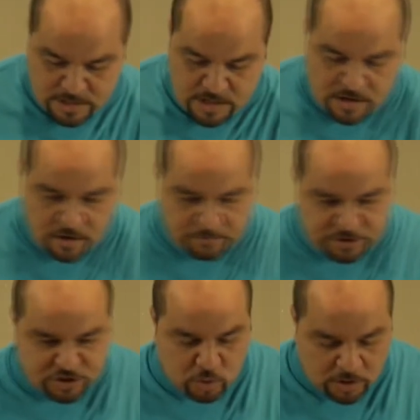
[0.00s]
In
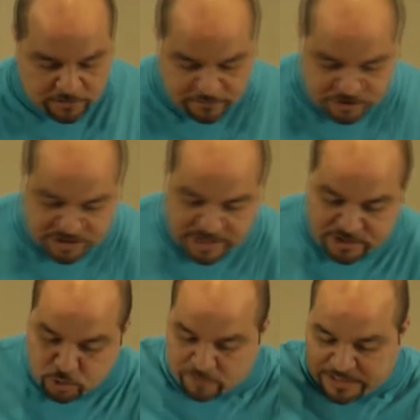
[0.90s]
Numbers 12, verse 10
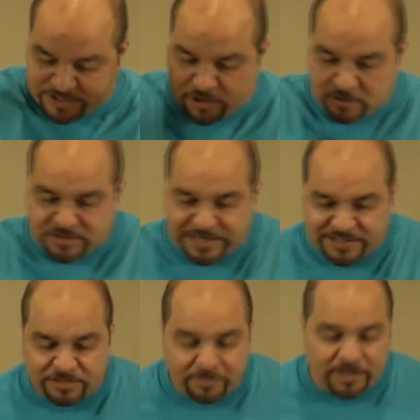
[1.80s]
and 12, that's the Old
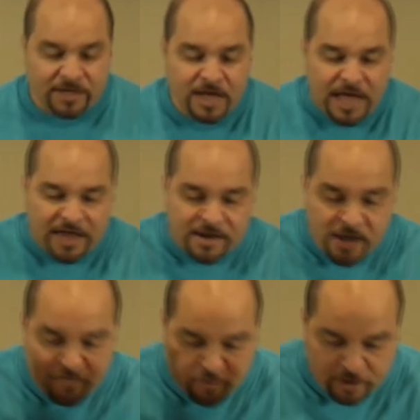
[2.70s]
Testament. And
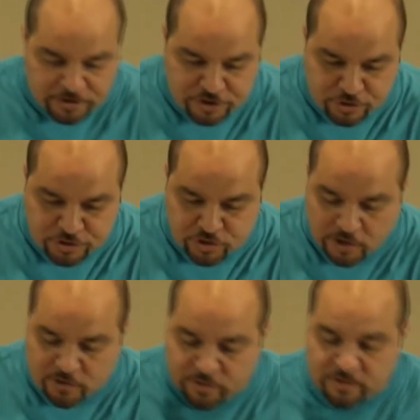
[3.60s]
for those of you who
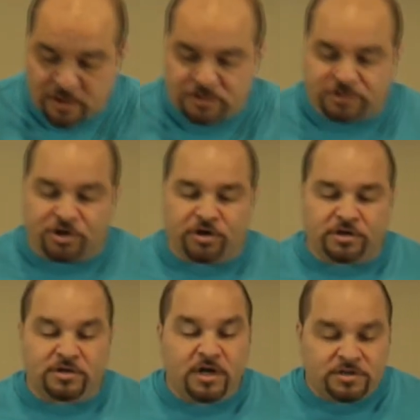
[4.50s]
struggle to, to
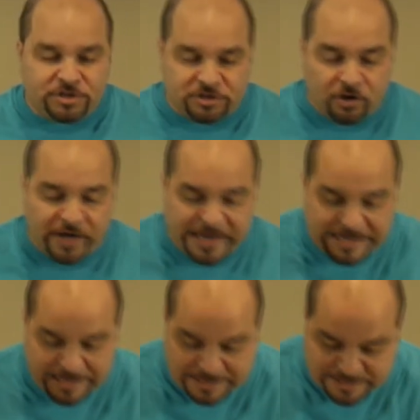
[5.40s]
turn, just go ahead
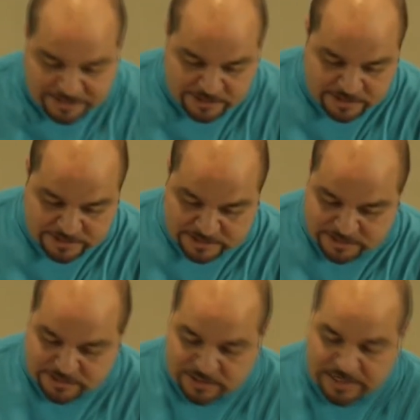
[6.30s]
and listen because
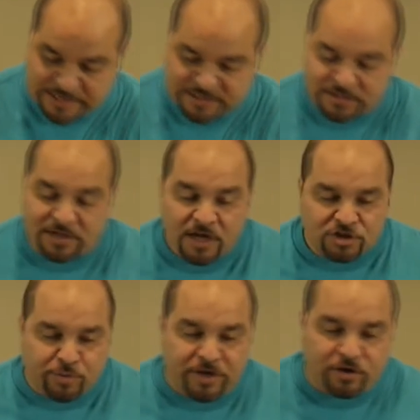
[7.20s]
this is the lesson
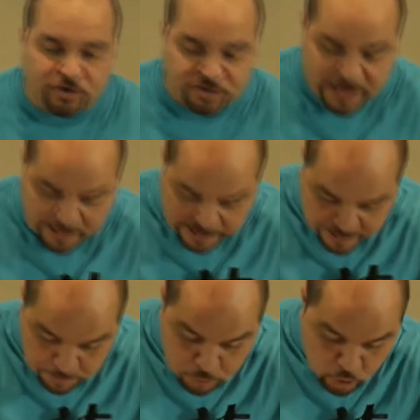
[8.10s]
to be heard, kind of
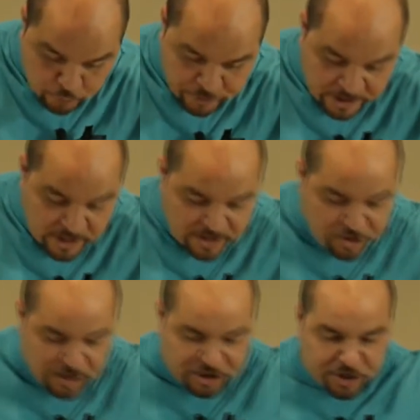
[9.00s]
like a movie.
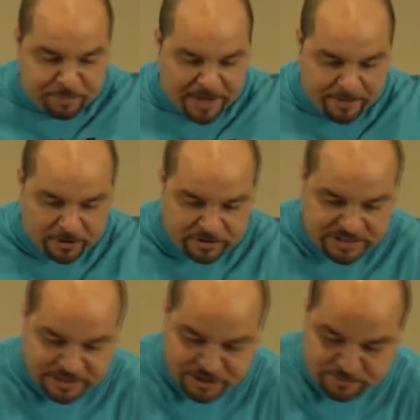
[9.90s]
You know how you could pay better
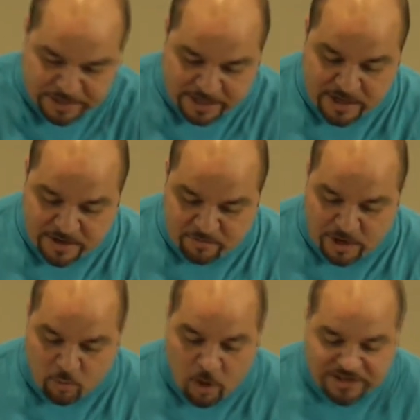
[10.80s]
attention by,
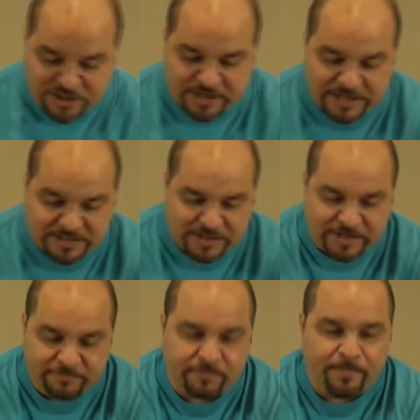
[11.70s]
by watching and
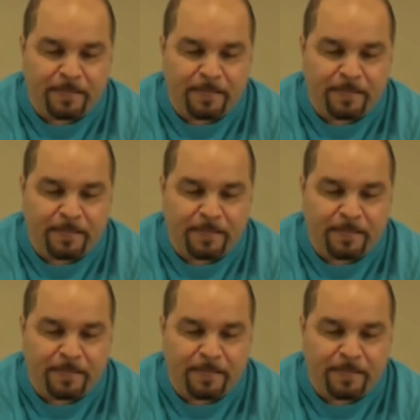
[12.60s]
listening?